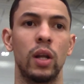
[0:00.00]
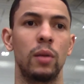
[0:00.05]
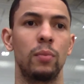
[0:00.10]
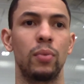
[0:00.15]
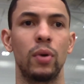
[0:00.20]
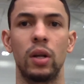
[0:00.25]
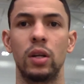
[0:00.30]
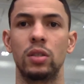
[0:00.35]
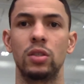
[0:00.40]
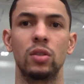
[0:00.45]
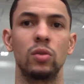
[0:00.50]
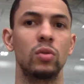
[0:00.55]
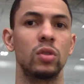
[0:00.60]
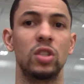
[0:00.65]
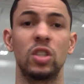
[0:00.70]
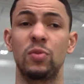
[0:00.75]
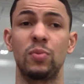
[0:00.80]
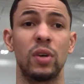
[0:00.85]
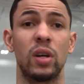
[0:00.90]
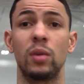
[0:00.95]
it. And pretty soon it
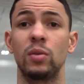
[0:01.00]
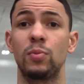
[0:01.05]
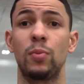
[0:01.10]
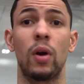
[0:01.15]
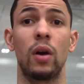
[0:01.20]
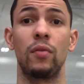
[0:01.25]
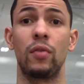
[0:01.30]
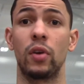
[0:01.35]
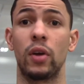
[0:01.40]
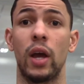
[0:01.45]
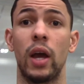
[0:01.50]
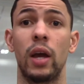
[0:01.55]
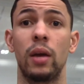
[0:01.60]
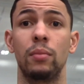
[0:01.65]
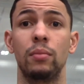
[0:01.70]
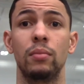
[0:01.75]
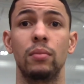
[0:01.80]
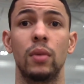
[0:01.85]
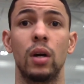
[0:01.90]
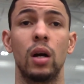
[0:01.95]
just becomes part of your game.
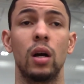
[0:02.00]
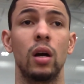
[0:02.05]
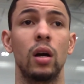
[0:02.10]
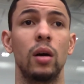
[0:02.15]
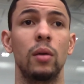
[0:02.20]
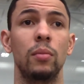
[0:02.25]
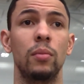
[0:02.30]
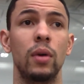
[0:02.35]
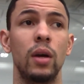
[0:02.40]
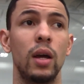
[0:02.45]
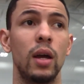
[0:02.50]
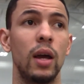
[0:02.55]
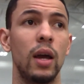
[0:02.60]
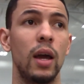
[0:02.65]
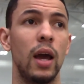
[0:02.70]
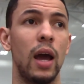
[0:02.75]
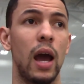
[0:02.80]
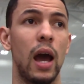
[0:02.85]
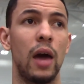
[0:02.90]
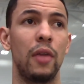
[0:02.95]

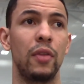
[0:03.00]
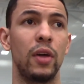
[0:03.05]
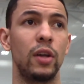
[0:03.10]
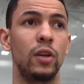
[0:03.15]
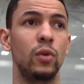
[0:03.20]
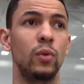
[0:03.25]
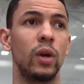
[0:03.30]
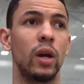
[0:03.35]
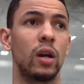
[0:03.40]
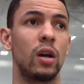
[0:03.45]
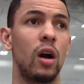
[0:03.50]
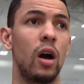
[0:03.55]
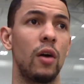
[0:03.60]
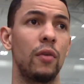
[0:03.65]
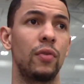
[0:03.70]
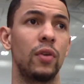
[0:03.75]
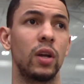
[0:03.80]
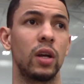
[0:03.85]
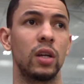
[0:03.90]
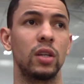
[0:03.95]
And then you get
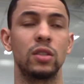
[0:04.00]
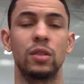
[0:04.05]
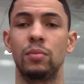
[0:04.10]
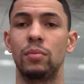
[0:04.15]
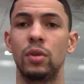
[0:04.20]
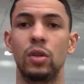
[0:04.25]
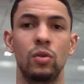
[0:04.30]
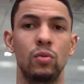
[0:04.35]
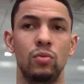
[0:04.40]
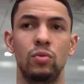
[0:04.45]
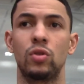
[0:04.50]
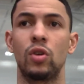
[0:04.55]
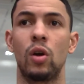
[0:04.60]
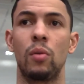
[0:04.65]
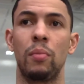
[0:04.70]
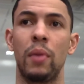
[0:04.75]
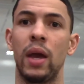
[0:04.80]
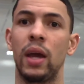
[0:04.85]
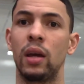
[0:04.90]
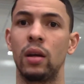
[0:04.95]
confident because you
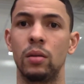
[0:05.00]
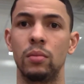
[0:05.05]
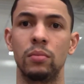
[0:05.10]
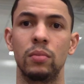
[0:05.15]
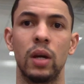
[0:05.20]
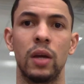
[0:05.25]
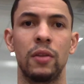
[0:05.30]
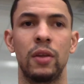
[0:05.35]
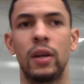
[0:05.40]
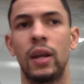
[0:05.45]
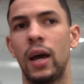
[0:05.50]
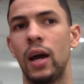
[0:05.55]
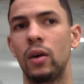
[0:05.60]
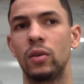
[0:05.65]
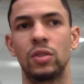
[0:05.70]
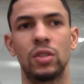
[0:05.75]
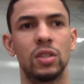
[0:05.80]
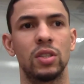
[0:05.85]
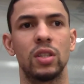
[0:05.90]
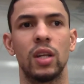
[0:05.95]
start making them. And then now
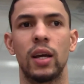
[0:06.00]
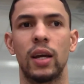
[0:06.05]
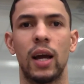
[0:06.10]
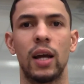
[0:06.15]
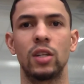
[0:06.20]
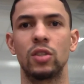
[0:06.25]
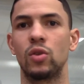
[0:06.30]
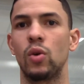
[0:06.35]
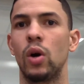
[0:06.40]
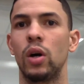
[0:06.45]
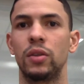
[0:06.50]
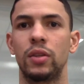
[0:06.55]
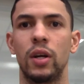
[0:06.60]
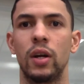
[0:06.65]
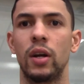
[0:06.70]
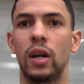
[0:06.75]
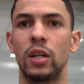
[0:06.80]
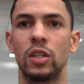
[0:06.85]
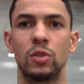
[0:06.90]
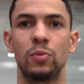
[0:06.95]
it's just like I just go out
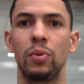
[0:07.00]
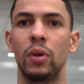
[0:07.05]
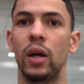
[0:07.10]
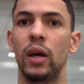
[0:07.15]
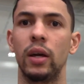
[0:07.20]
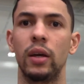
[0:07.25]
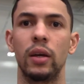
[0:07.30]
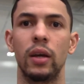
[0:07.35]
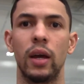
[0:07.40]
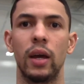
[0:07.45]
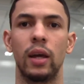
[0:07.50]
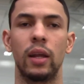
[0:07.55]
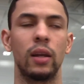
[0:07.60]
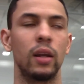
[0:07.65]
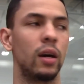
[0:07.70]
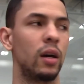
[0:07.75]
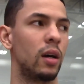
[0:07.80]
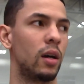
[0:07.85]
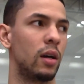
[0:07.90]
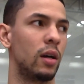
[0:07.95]
there and I just play.
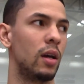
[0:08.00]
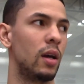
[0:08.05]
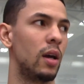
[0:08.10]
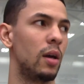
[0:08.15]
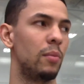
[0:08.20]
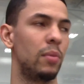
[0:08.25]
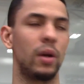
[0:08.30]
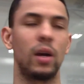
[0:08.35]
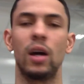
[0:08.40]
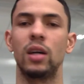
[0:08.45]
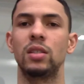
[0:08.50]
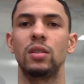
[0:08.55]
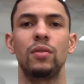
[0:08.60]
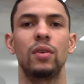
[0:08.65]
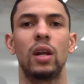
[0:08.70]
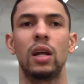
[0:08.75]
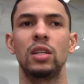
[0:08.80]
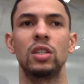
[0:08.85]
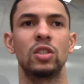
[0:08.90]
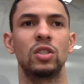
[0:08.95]
And because of
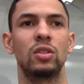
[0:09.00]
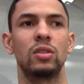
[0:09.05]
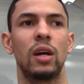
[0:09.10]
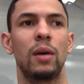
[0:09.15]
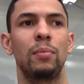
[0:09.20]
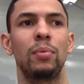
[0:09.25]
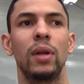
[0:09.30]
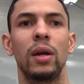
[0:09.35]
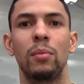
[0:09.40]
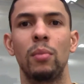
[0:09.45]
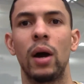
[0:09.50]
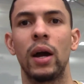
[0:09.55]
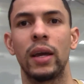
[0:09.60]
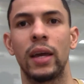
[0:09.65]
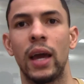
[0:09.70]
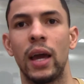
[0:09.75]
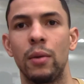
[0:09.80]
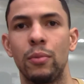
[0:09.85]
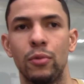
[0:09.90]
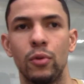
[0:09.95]
it, I play my
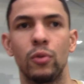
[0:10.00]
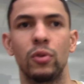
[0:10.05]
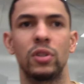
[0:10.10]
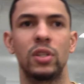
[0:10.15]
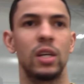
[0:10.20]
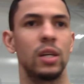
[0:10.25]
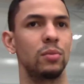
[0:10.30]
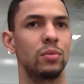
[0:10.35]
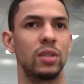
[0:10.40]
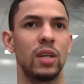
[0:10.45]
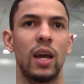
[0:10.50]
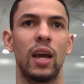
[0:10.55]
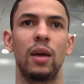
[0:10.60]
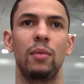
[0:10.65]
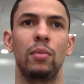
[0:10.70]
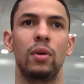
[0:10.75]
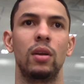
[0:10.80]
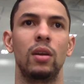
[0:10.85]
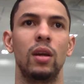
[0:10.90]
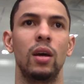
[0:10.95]
game through the team's
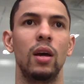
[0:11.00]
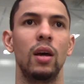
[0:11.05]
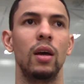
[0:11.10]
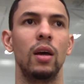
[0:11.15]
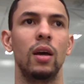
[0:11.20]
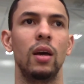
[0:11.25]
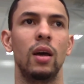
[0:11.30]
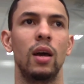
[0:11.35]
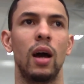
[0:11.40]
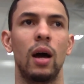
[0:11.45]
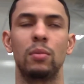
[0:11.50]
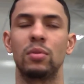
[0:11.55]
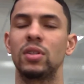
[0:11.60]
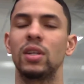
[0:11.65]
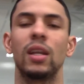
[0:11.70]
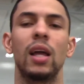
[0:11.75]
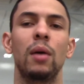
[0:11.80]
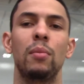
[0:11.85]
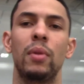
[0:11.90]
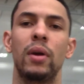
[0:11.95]
game. And I'm just
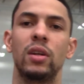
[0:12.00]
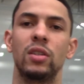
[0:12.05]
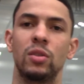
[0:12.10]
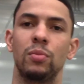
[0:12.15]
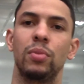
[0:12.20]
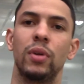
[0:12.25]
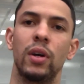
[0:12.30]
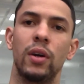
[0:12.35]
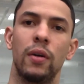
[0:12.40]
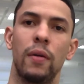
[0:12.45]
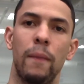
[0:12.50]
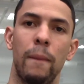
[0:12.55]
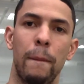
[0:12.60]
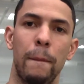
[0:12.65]
a lot better as a player.